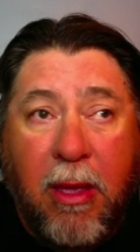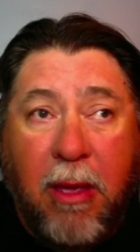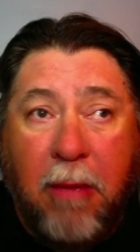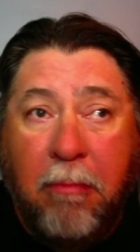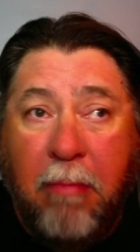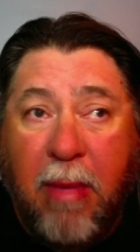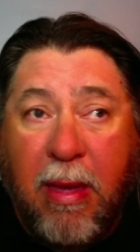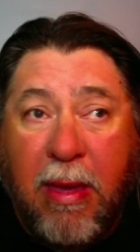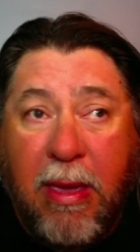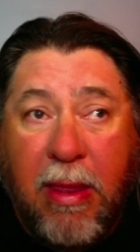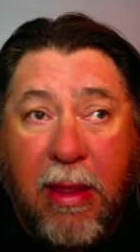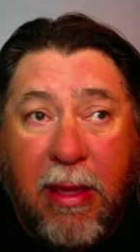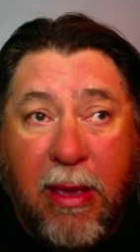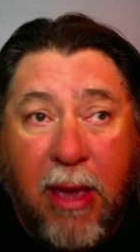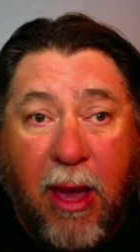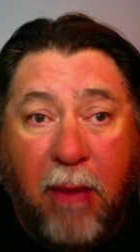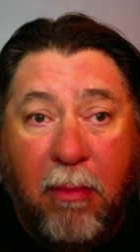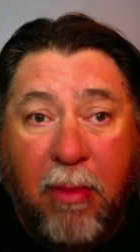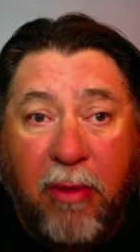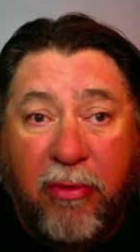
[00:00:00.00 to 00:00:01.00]
make any
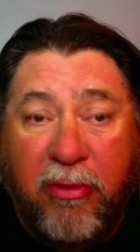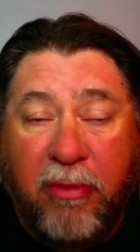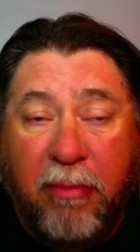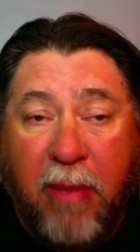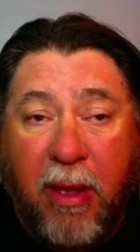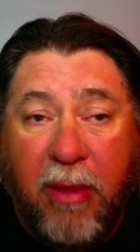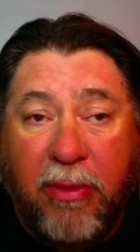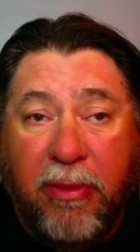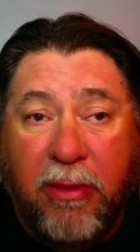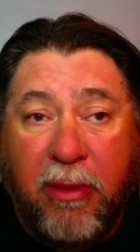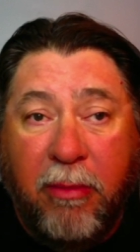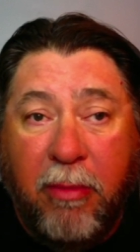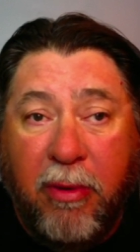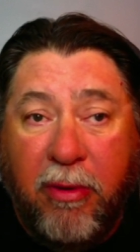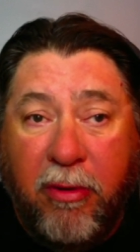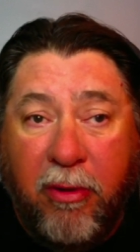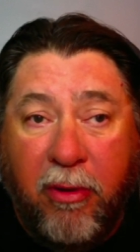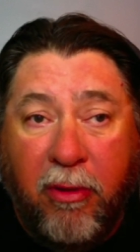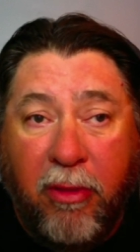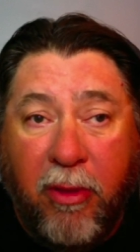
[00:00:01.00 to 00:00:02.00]
comments about the
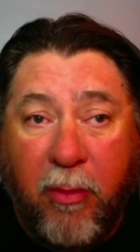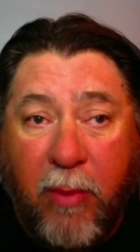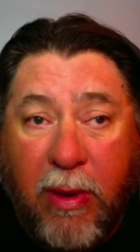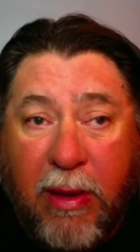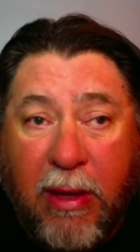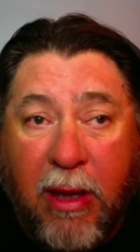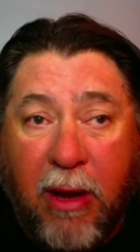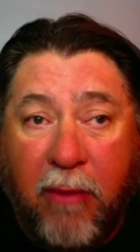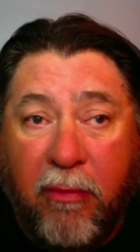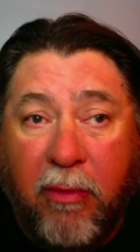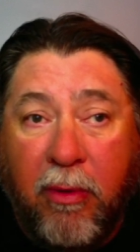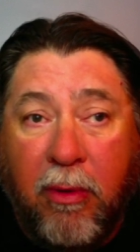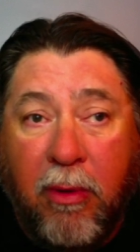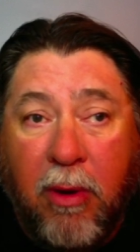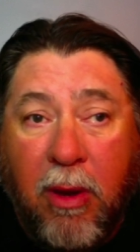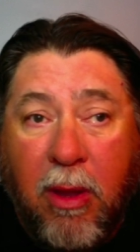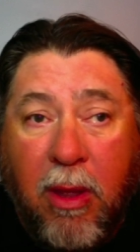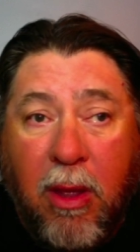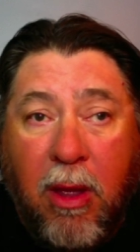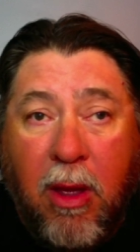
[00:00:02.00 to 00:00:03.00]
material that we cover,
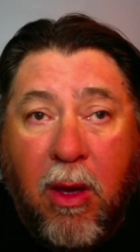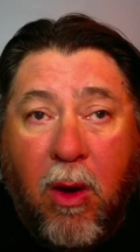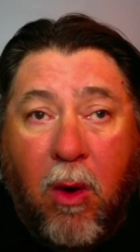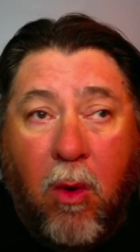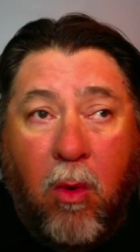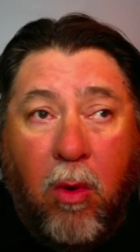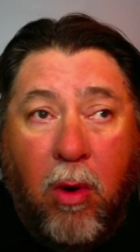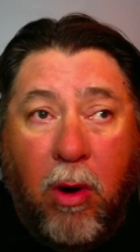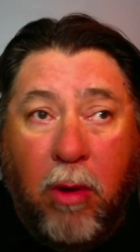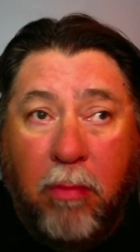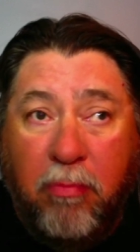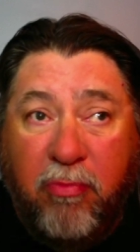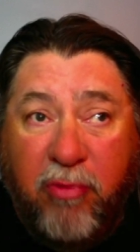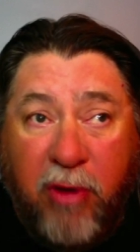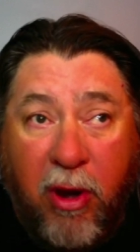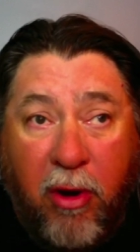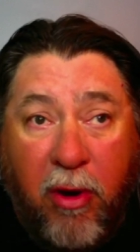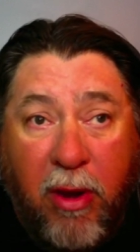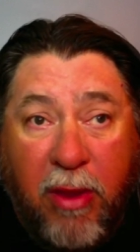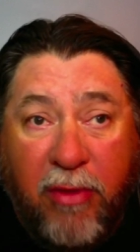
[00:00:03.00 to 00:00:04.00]
or
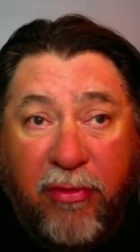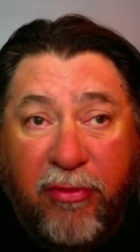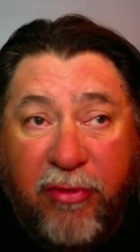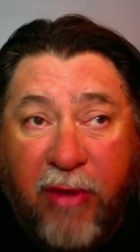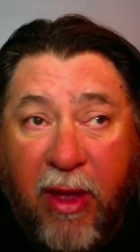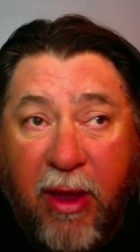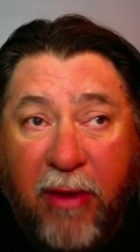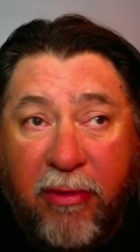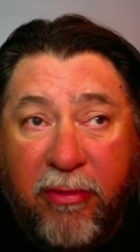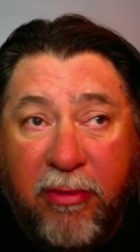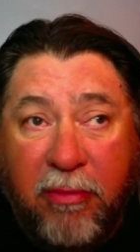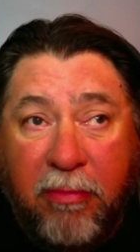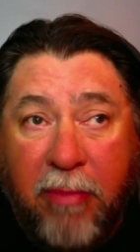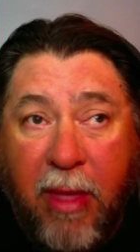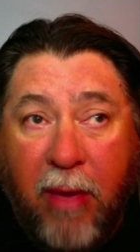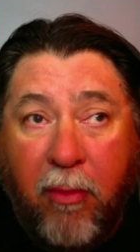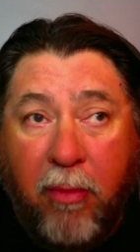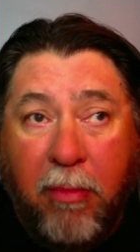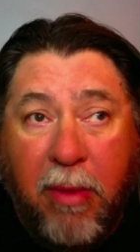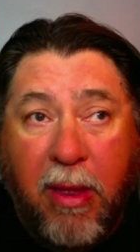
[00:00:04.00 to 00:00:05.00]
share insights.
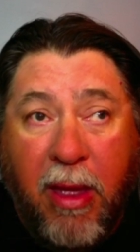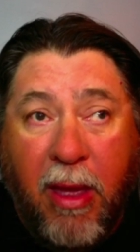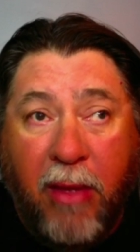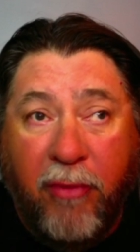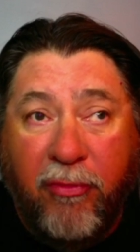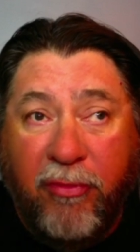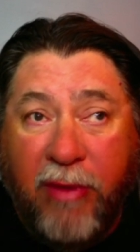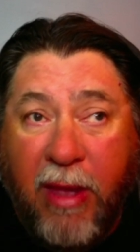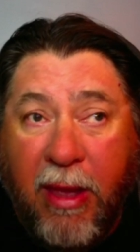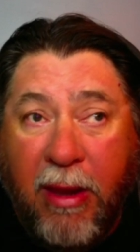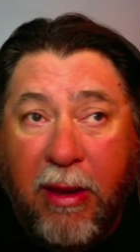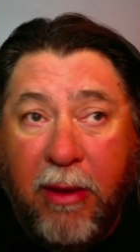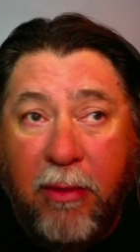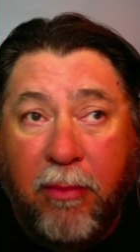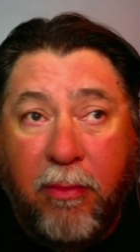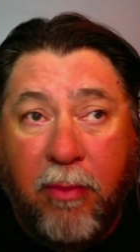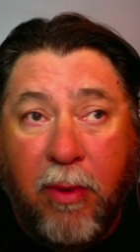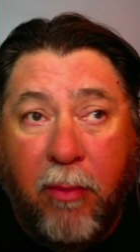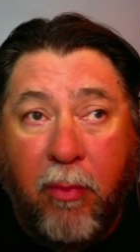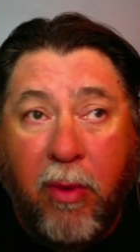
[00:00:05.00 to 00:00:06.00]
That would be
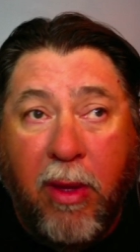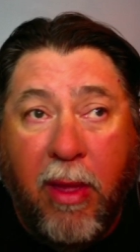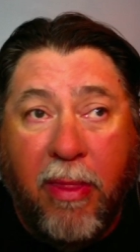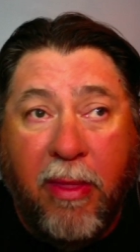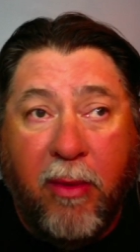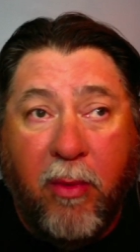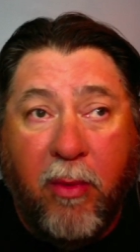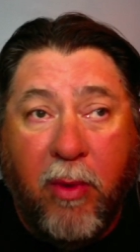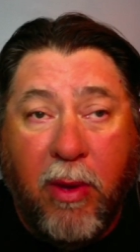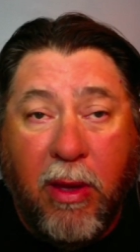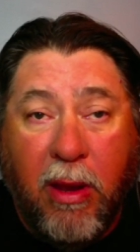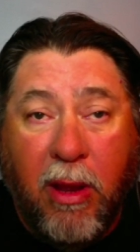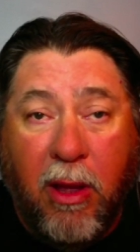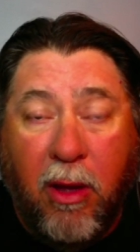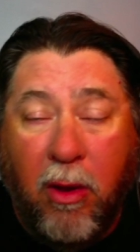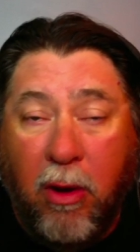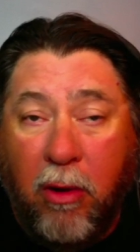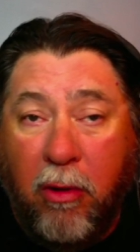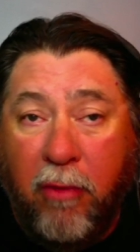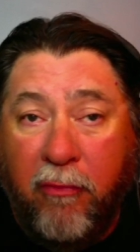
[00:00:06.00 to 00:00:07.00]
outstanding. We, I think we can all
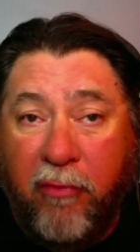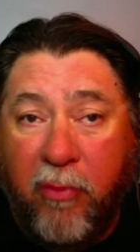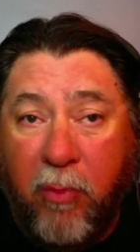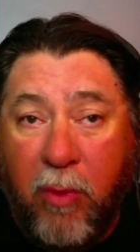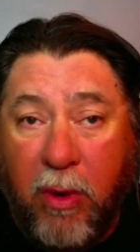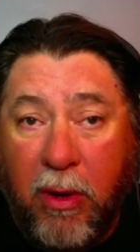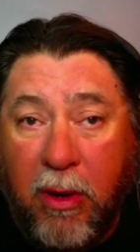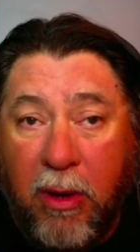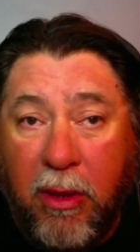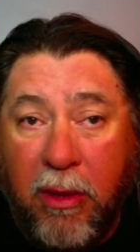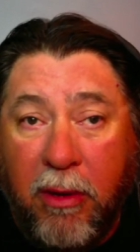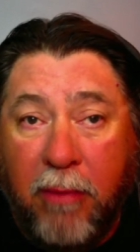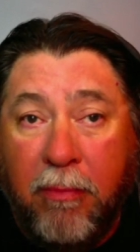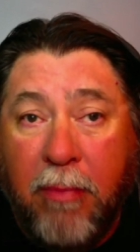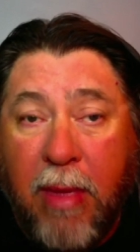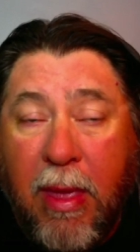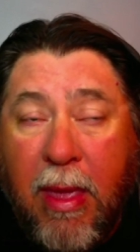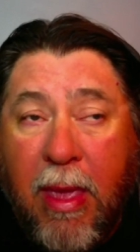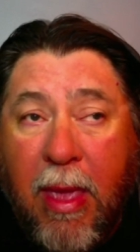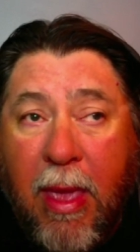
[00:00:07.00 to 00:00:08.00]
learn from one another.
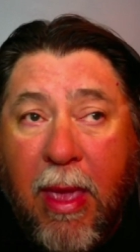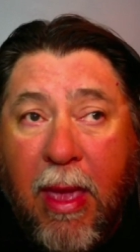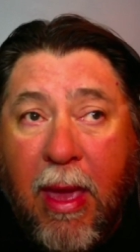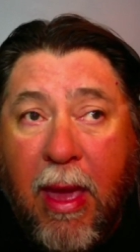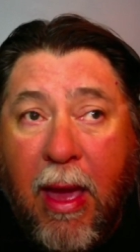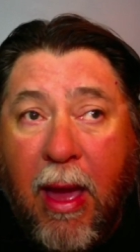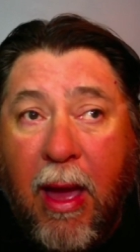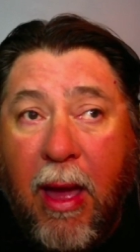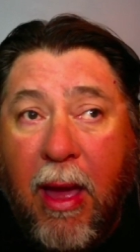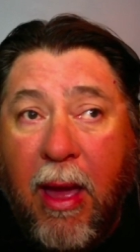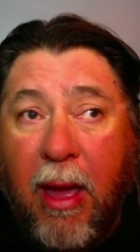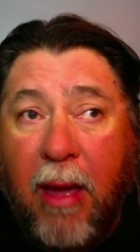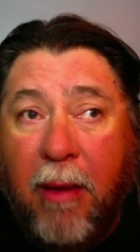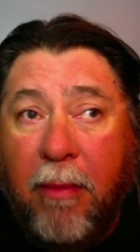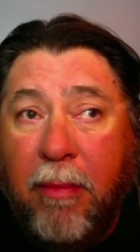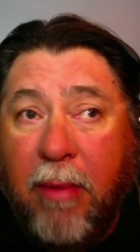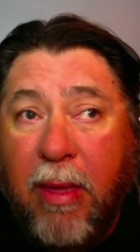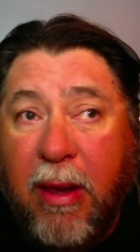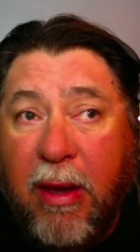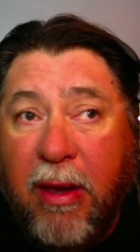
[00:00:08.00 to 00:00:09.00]
Uh,
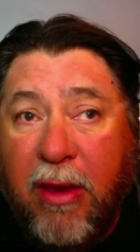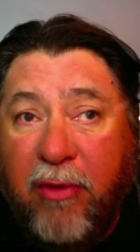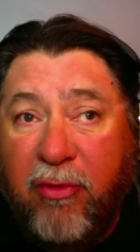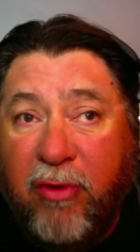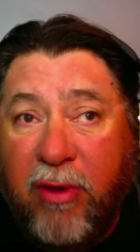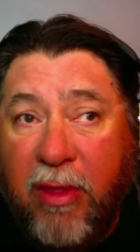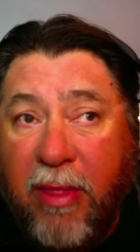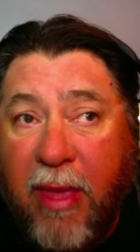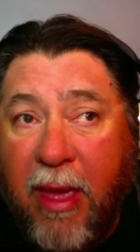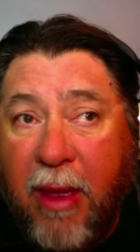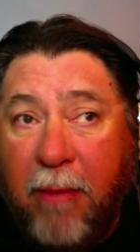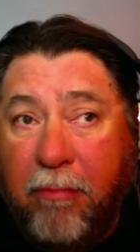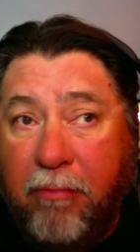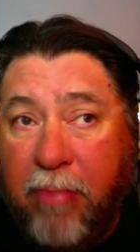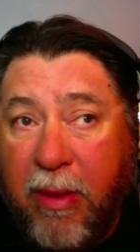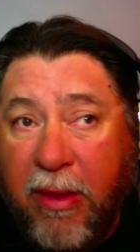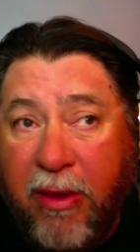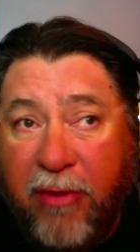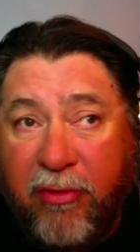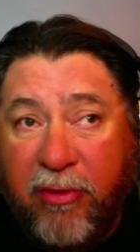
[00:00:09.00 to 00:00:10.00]
in addition to that,
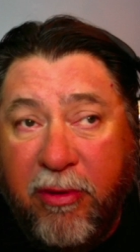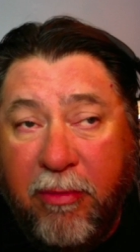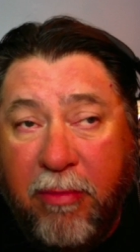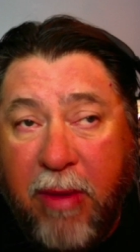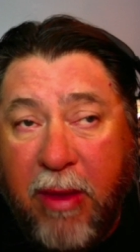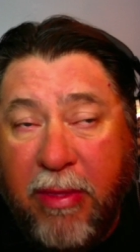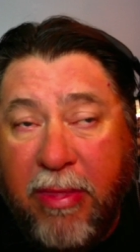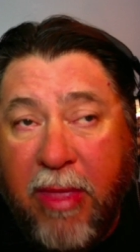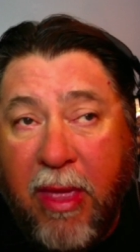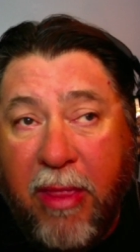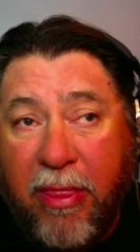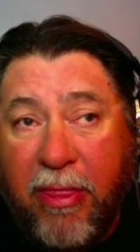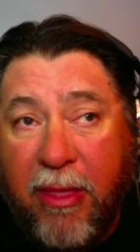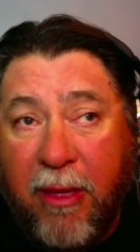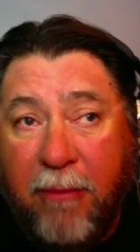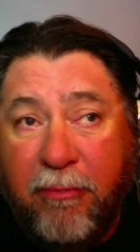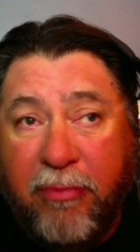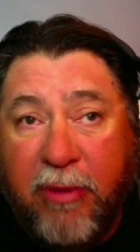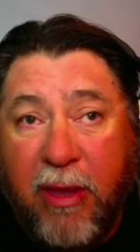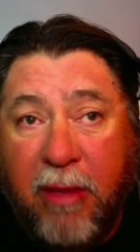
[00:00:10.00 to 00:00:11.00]
please hit that
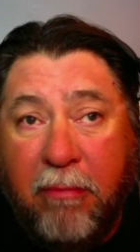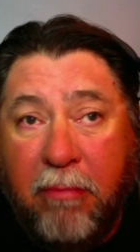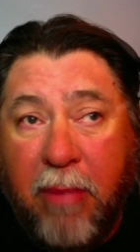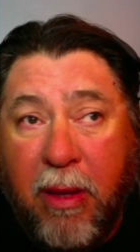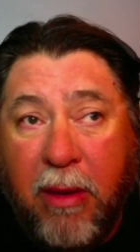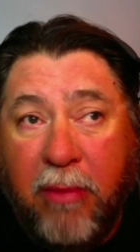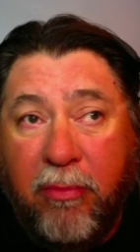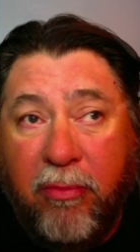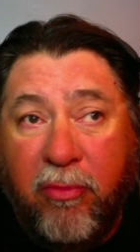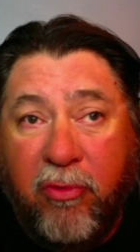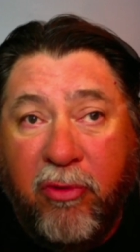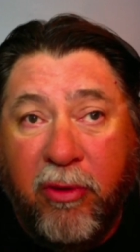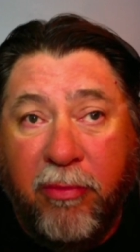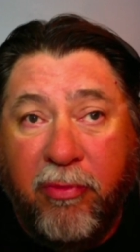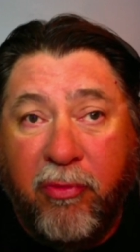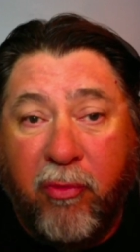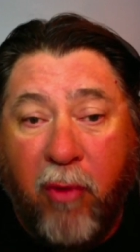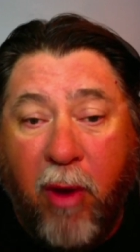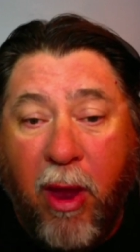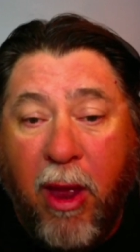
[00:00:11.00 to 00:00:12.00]
thumbs up button,
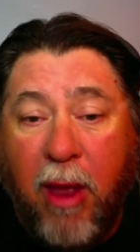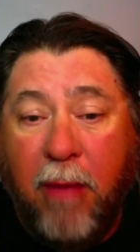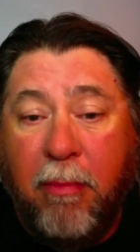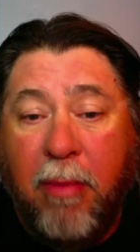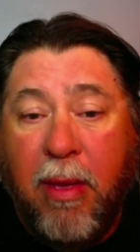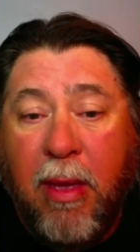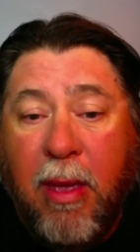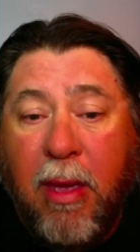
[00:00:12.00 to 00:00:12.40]
subscribe,